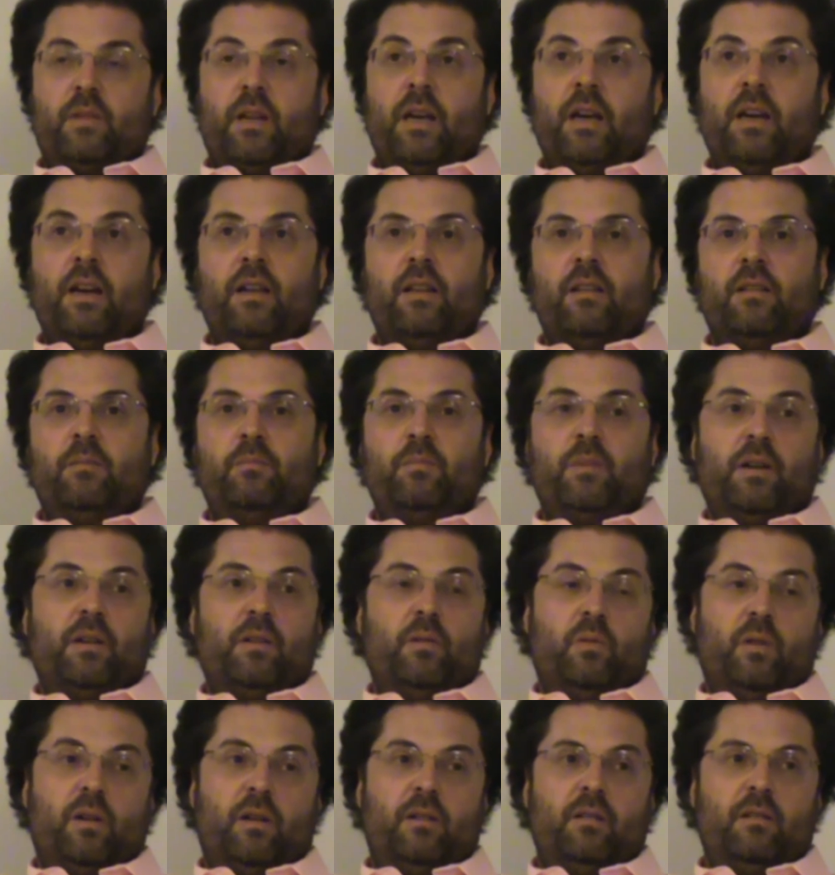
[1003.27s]
And, by
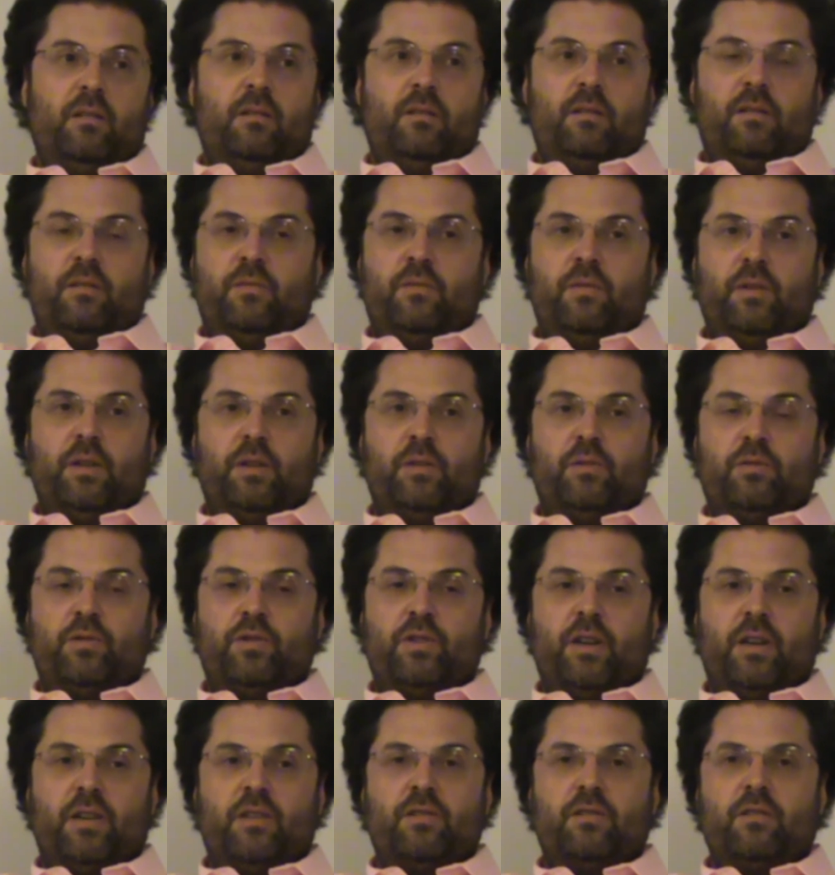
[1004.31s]
the way, if we need to
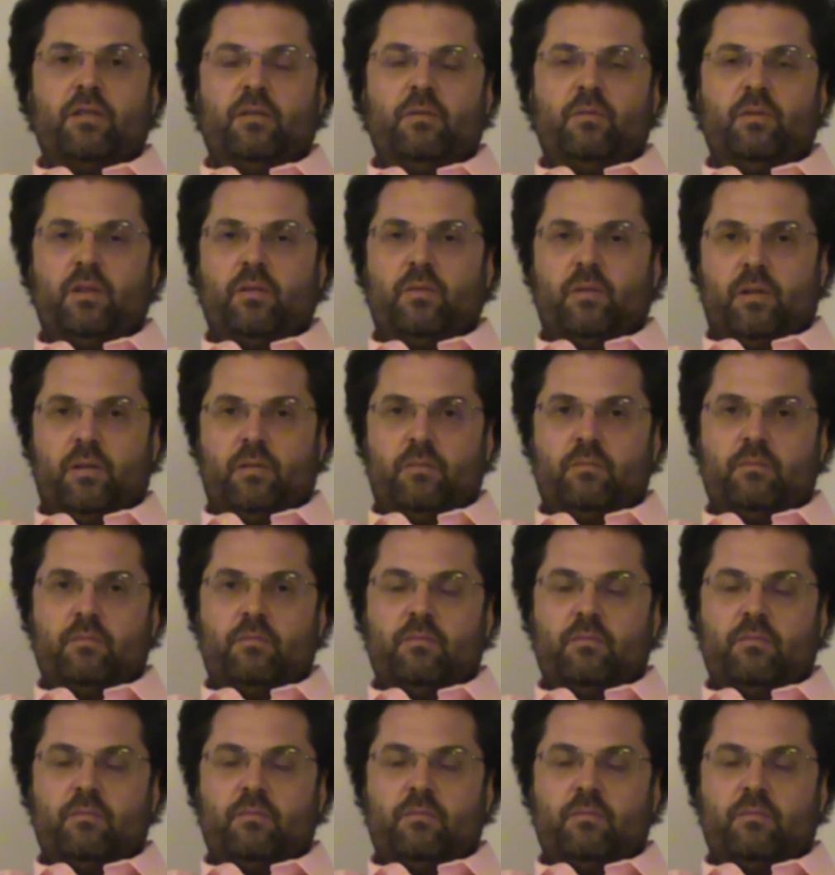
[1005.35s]
change them, we will.